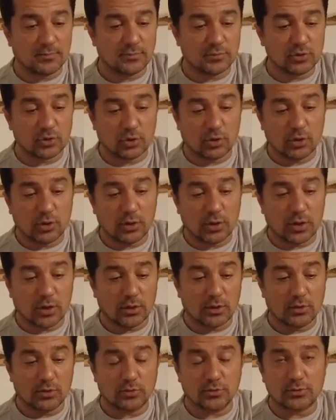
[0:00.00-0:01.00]
so
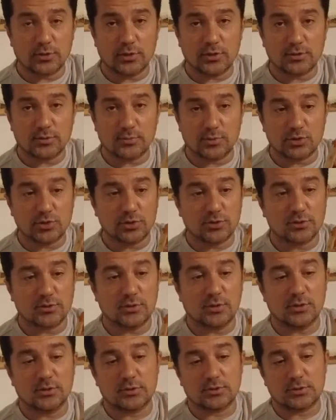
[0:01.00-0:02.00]
I'll use as much as
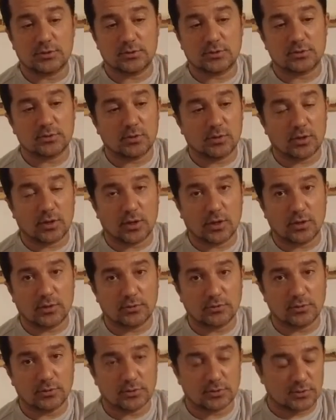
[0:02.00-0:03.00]
this so I can
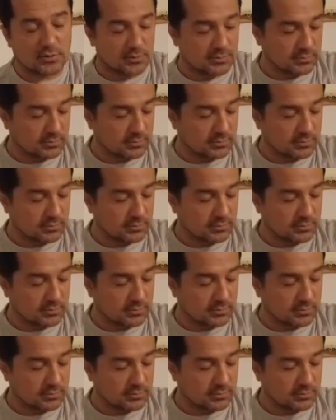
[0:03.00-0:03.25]
just